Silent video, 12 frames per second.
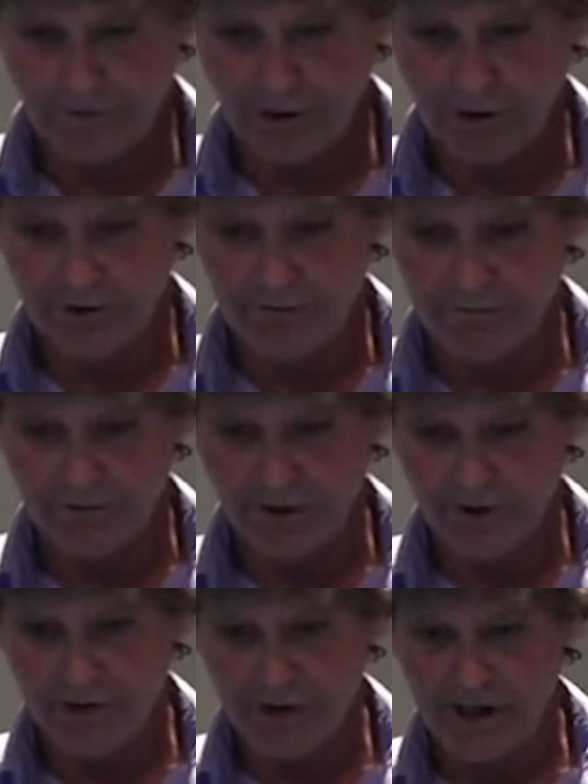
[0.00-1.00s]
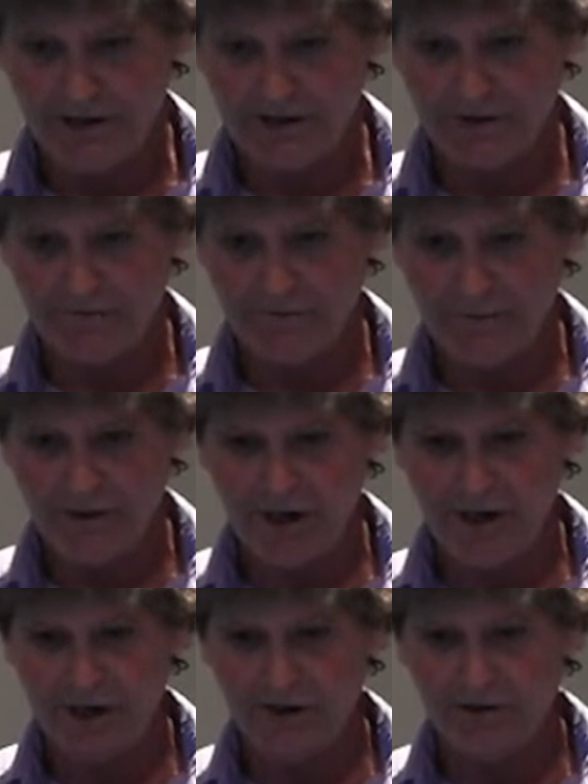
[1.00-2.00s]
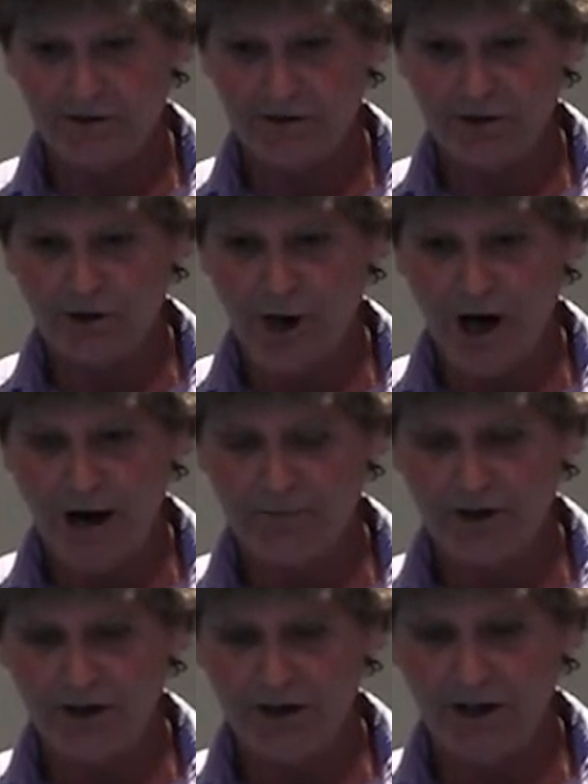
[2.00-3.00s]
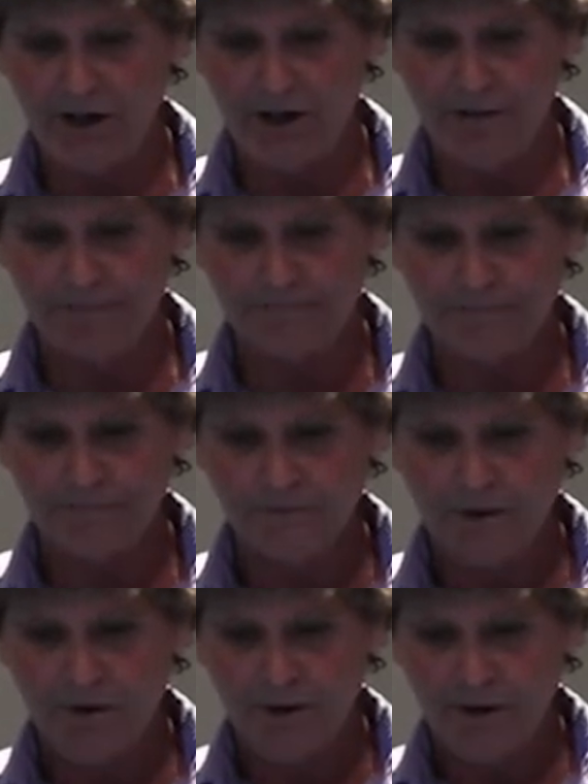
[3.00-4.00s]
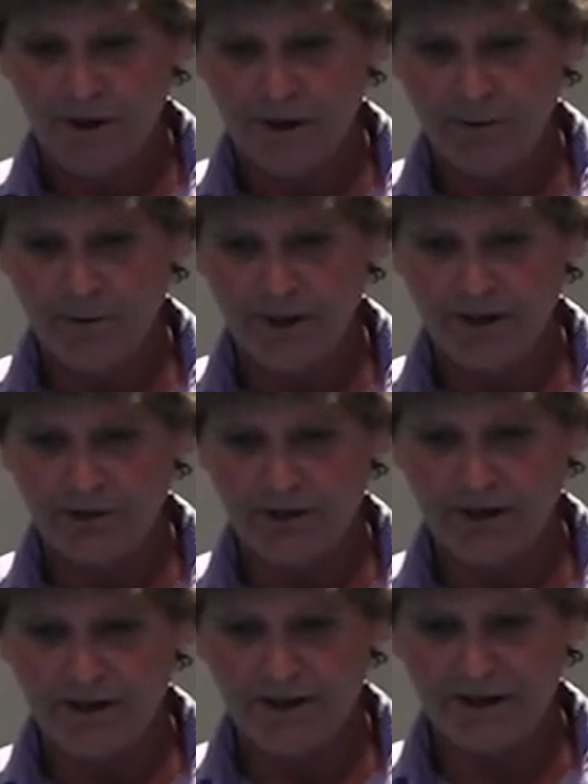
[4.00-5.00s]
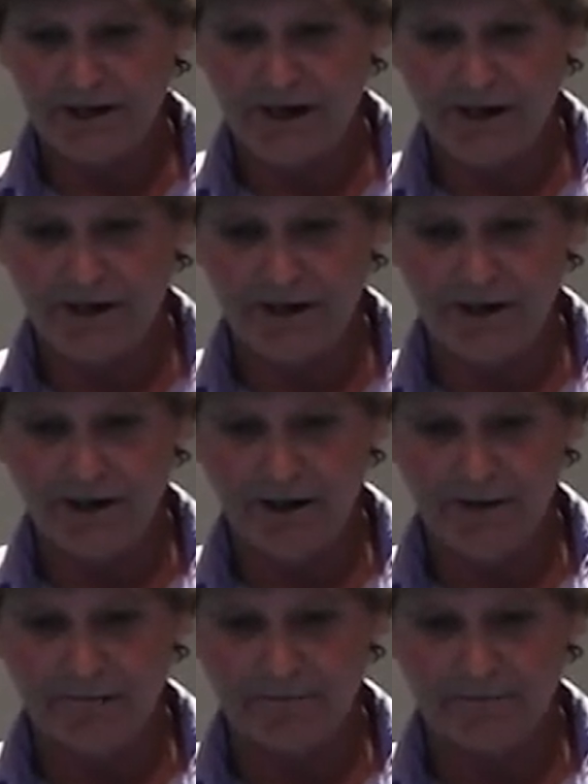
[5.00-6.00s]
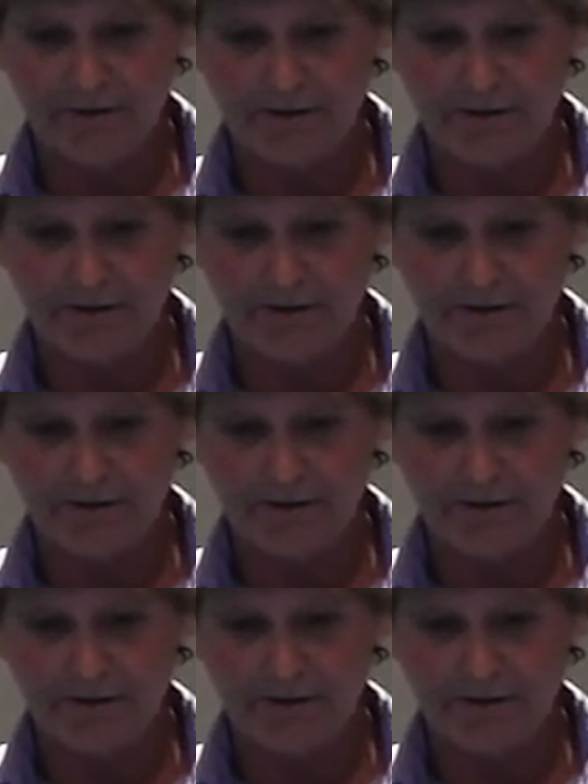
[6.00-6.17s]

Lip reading: You can trace it from here. There's a graben here, and we can trace it down here.